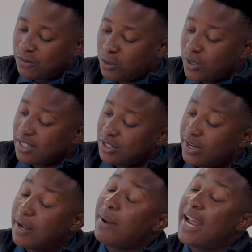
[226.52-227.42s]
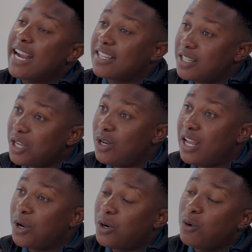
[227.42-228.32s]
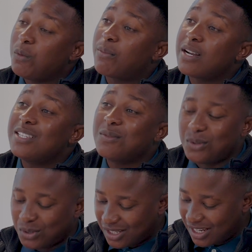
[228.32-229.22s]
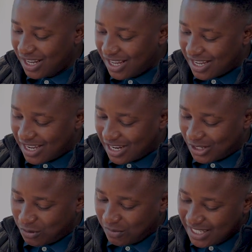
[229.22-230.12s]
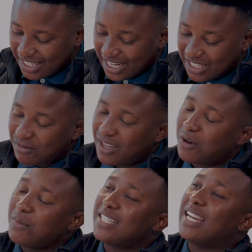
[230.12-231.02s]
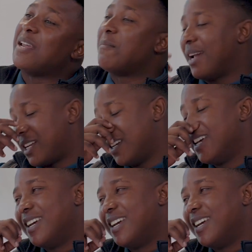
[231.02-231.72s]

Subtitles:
focuses on applying circular economy principles to mitigate environmental impact.